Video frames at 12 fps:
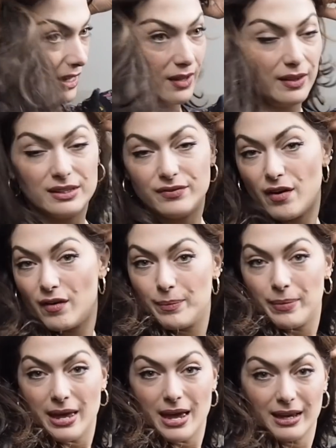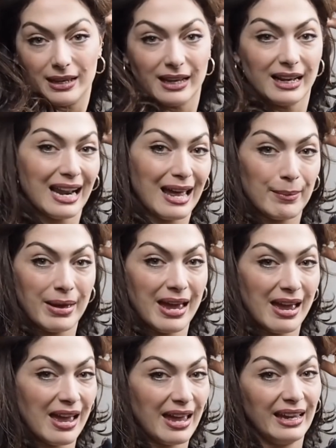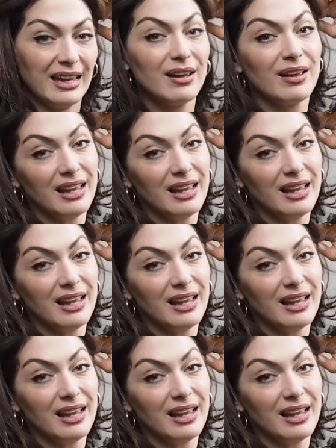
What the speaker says: this very big glam hair.